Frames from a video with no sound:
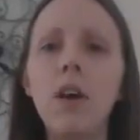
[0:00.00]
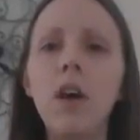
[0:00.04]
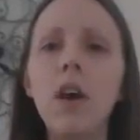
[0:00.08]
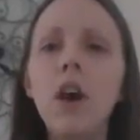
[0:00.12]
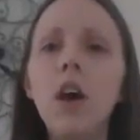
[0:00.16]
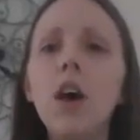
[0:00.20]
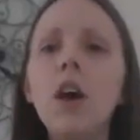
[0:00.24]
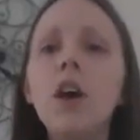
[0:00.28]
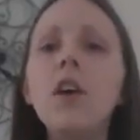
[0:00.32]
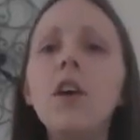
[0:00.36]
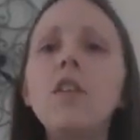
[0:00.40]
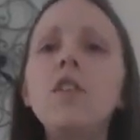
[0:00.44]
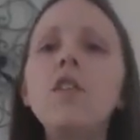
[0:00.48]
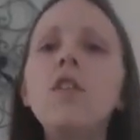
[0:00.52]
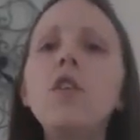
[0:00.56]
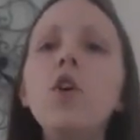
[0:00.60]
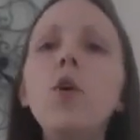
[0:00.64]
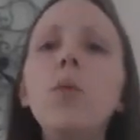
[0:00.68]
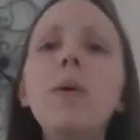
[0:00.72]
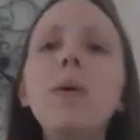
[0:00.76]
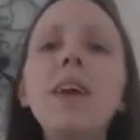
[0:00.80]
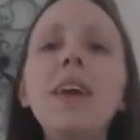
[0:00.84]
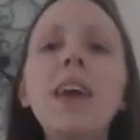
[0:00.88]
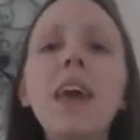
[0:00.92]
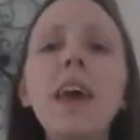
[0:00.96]
So you'll
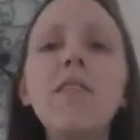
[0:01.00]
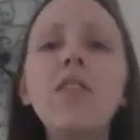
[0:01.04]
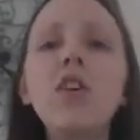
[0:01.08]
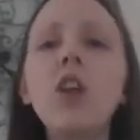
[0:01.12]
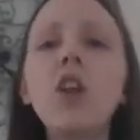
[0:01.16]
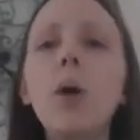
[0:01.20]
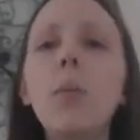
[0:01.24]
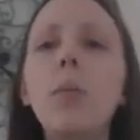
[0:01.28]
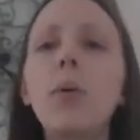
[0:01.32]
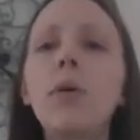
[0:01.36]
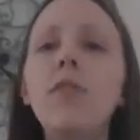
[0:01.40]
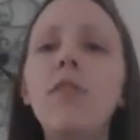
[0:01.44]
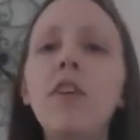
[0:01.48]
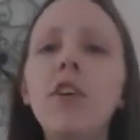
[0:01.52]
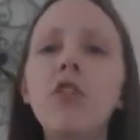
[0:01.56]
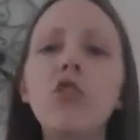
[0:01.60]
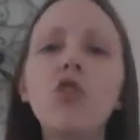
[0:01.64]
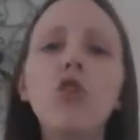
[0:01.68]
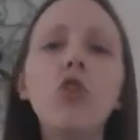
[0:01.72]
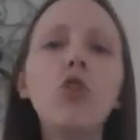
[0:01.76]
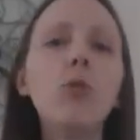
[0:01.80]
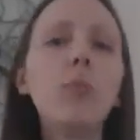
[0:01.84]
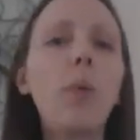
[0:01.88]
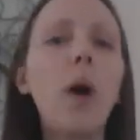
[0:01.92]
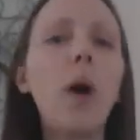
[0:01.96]
be given a
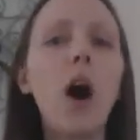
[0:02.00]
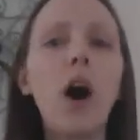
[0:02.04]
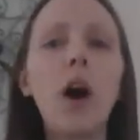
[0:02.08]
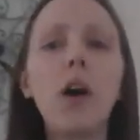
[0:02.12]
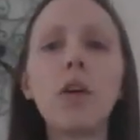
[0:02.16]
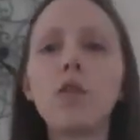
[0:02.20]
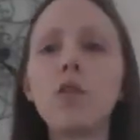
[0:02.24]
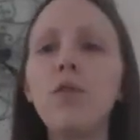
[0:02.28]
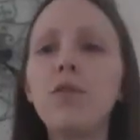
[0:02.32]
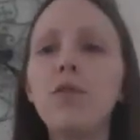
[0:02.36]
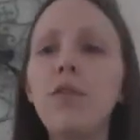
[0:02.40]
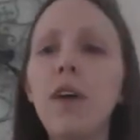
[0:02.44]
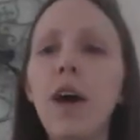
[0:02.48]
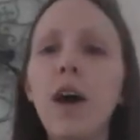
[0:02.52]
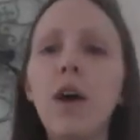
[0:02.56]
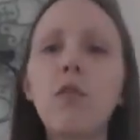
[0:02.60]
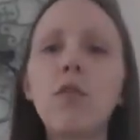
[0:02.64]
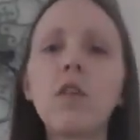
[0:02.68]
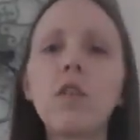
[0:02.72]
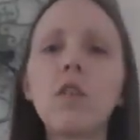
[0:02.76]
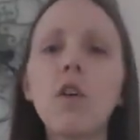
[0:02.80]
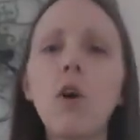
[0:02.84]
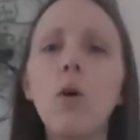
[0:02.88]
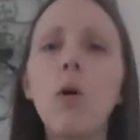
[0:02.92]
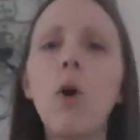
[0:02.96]
provisional pass or fail
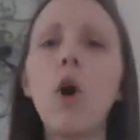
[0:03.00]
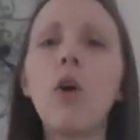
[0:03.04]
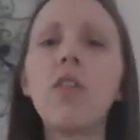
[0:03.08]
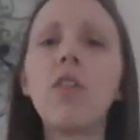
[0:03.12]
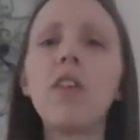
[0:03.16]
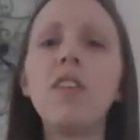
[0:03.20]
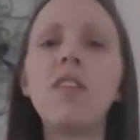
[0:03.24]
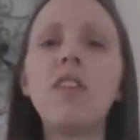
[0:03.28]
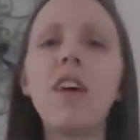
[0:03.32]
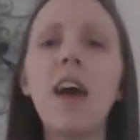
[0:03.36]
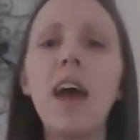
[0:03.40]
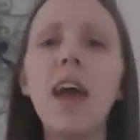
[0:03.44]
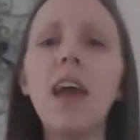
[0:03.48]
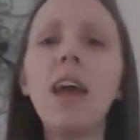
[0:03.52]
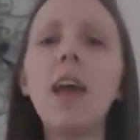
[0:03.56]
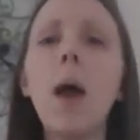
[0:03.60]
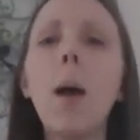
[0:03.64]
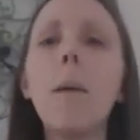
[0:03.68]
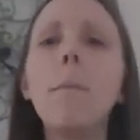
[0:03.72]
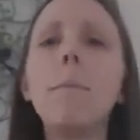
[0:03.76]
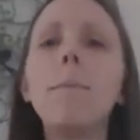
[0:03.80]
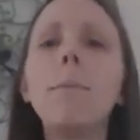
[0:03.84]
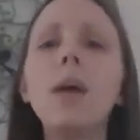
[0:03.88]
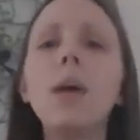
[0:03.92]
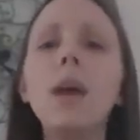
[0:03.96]
result on the day
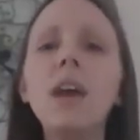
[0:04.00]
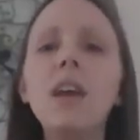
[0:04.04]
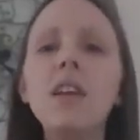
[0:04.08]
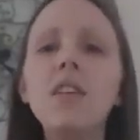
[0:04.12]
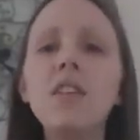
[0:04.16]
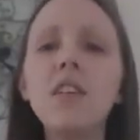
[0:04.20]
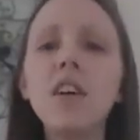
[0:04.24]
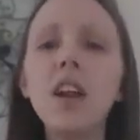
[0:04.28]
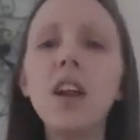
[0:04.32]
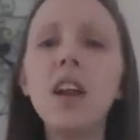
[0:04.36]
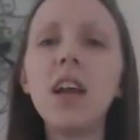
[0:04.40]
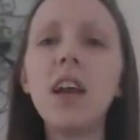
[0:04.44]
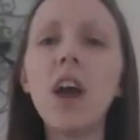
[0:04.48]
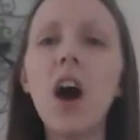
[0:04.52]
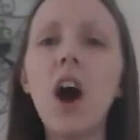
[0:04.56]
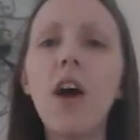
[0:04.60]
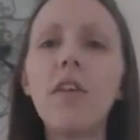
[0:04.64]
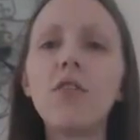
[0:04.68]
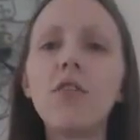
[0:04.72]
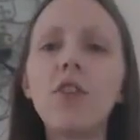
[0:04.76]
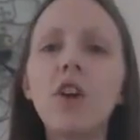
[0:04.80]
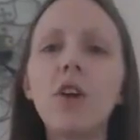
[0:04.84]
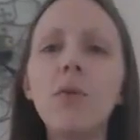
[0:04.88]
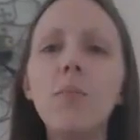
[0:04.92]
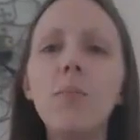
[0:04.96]
immediately after
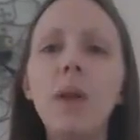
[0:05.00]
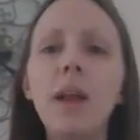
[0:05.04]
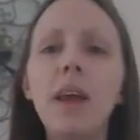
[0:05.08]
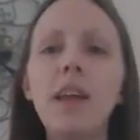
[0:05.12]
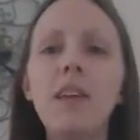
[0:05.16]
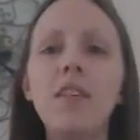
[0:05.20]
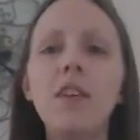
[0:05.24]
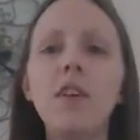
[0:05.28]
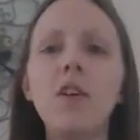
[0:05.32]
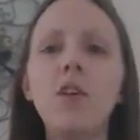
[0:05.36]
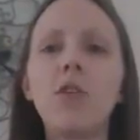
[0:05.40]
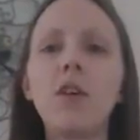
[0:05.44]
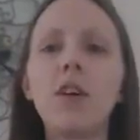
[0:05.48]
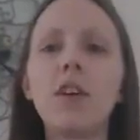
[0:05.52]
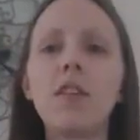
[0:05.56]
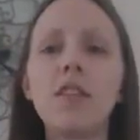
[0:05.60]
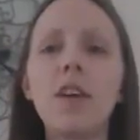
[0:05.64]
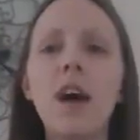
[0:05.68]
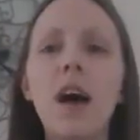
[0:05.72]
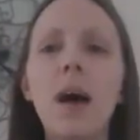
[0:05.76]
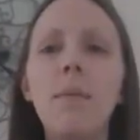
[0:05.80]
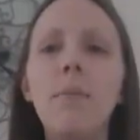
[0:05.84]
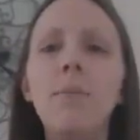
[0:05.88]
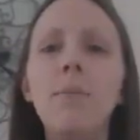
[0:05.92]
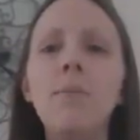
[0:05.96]
completing your
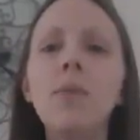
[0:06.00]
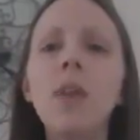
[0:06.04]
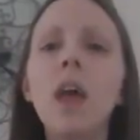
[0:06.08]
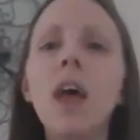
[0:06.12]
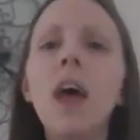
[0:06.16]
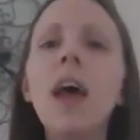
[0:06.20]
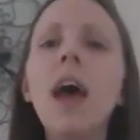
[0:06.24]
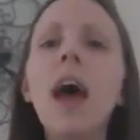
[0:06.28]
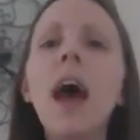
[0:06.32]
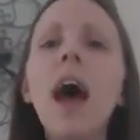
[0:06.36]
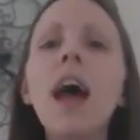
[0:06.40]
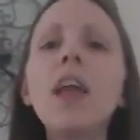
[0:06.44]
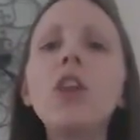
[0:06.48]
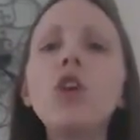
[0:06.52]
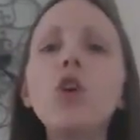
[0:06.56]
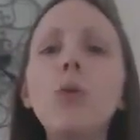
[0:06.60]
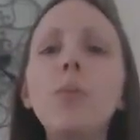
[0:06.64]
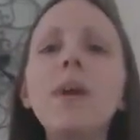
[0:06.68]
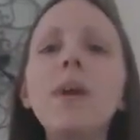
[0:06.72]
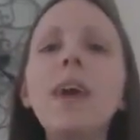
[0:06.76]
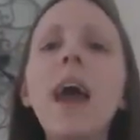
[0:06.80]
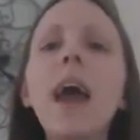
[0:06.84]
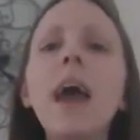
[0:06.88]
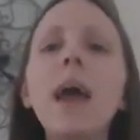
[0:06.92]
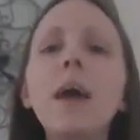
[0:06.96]
exam, and you'll be
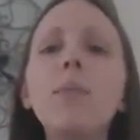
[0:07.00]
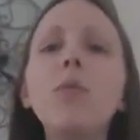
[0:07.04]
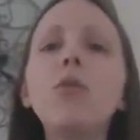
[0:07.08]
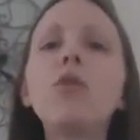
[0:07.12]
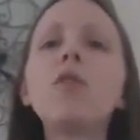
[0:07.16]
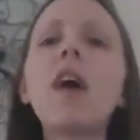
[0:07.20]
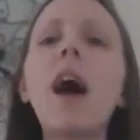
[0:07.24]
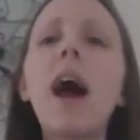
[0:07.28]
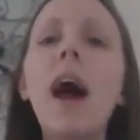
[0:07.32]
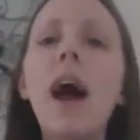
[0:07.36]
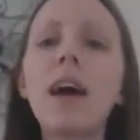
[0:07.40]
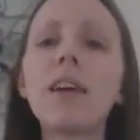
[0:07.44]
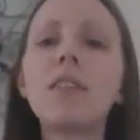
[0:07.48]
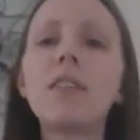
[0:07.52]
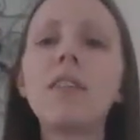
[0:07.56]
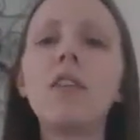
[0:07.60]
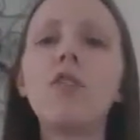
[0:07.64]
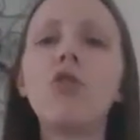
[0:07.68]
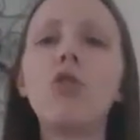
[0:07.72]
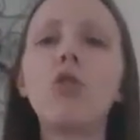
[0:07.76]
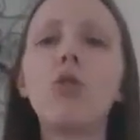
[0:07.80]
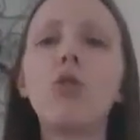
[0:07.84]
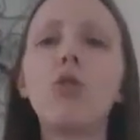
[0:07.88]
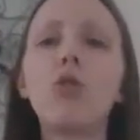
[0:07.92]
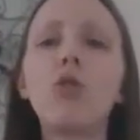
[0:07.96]
able to access your
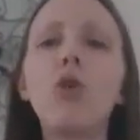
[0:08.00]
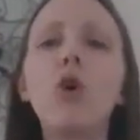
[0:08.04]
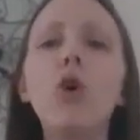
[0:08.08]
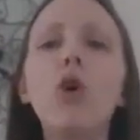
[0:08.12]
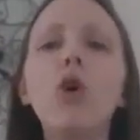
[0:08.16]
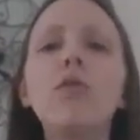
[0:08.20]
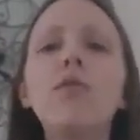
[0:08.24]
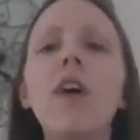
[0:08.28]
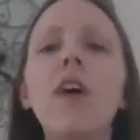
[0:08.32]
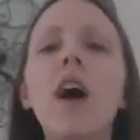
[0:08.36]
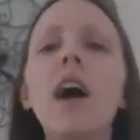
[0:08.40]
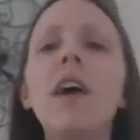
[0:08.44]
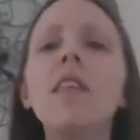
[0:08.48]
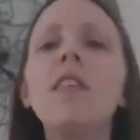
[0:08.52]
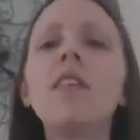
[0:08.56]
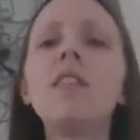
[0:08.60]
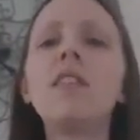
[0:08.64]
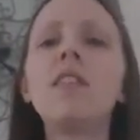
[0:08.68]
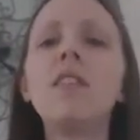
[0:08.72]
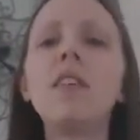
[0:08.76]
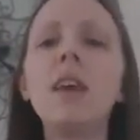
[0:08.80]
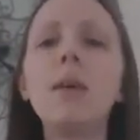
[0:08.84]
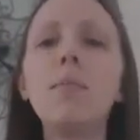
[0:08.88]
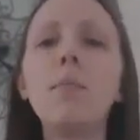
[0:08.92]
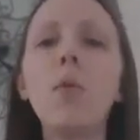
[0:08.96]
score via the
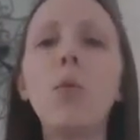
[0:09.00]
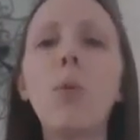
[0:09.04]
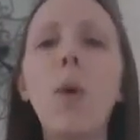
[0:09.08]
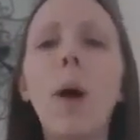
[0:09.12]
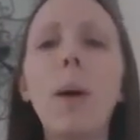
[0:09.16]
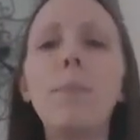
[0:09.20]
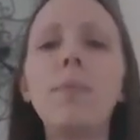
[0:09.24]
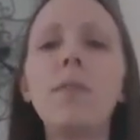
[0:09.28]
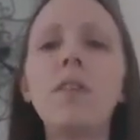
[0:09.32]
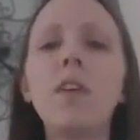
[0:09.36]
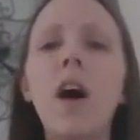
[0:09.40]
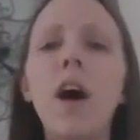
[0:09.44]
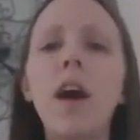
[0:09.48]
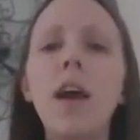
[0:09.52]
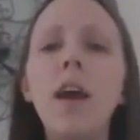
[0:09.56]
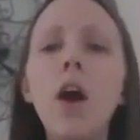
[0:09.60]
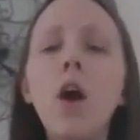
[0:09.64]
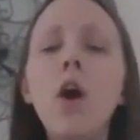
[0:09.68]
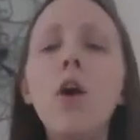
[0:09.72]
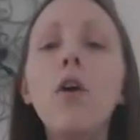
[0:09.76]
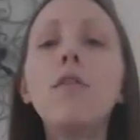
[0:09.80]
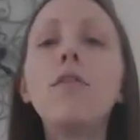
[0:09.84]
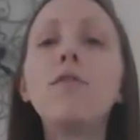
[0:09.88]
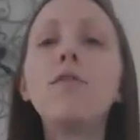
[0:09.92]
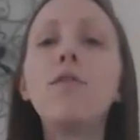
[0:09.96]
CIMA website
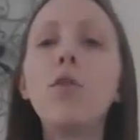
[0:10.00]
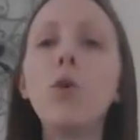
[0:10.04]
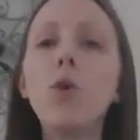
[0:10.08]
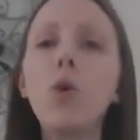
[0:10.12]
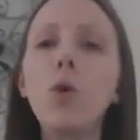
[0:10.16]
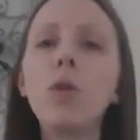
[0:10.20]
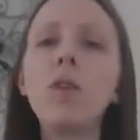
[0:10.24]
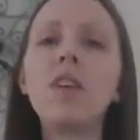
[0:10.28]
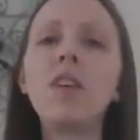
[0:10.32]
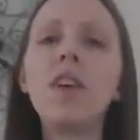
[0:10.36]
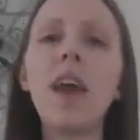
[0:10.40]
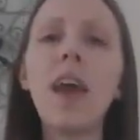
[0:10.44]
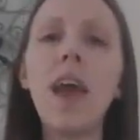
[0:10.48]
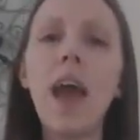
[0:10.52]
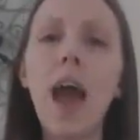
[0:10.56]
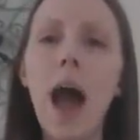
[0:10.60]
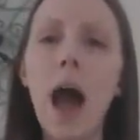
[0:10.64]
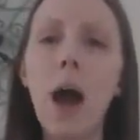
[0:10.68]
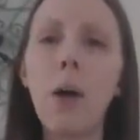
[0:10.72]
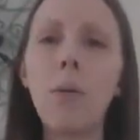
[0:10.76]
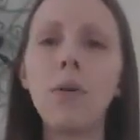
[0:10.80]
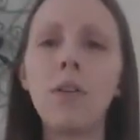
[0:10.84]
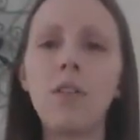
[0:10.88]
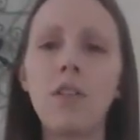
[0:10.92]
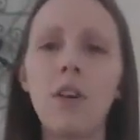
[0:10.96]
48
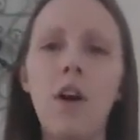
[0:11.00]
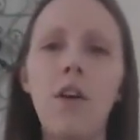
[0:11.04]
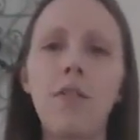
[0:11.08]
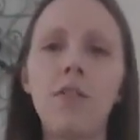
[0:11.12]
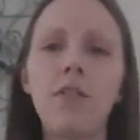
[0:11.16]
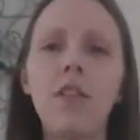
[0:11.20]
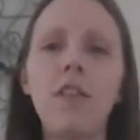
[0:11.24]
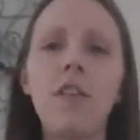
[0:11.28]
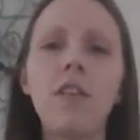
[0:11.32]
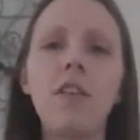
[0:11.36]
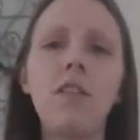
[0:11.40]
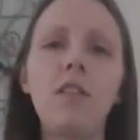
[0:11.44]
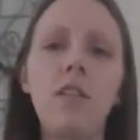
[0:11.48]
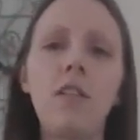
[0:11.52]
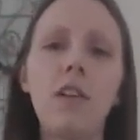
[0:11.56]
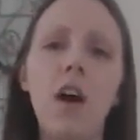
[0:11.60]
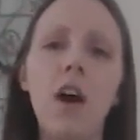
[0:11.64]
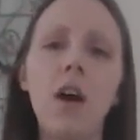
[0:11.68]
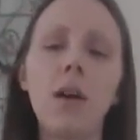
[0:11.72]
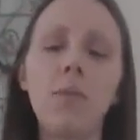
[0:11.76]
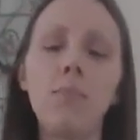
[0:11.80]
hours after this time.